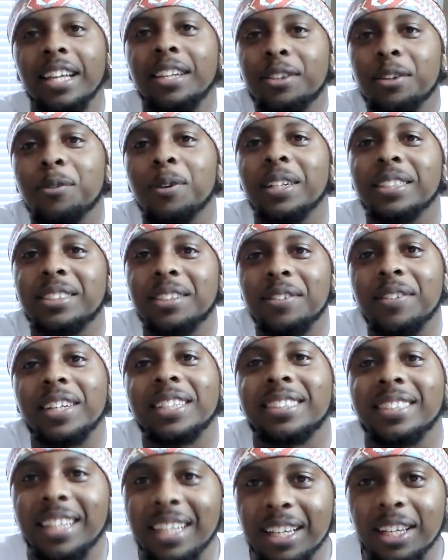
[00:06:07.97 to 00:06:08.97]
Let the rest of
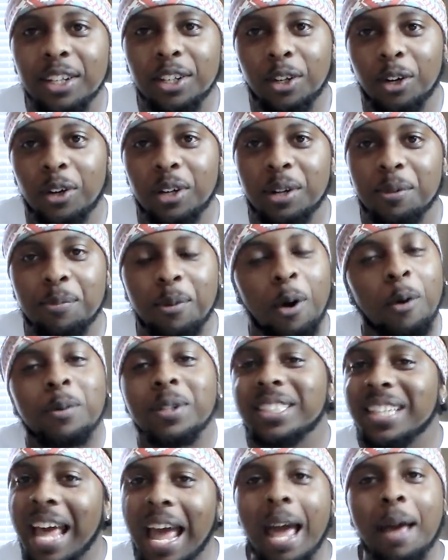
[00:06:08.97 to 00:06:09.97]
us in on it, bro.
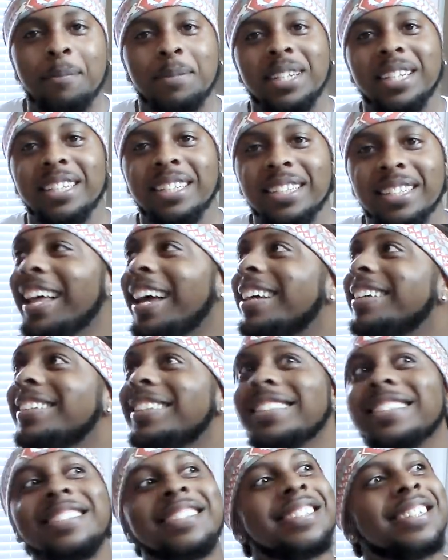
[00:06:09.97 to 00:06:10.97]
What's happening?
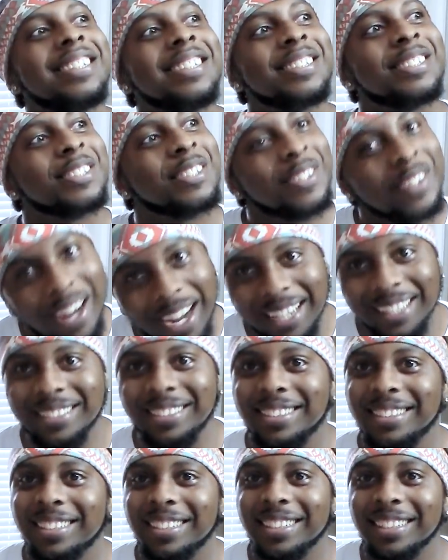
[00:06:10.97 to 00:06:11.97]
Like, this shit is
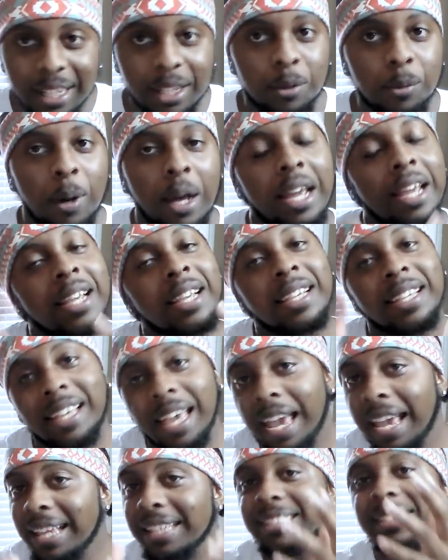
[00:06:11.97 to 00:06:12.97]
crazy. Anyway,
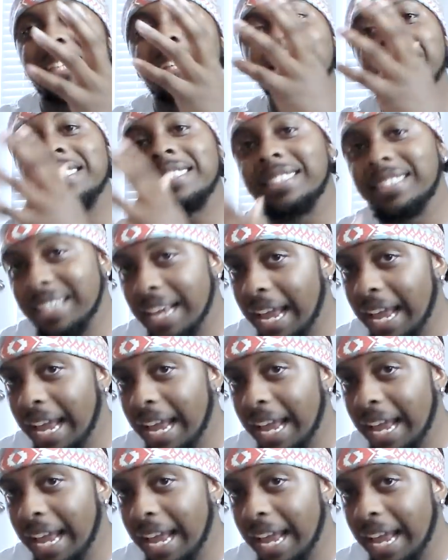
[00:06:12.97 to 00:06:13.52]
Case and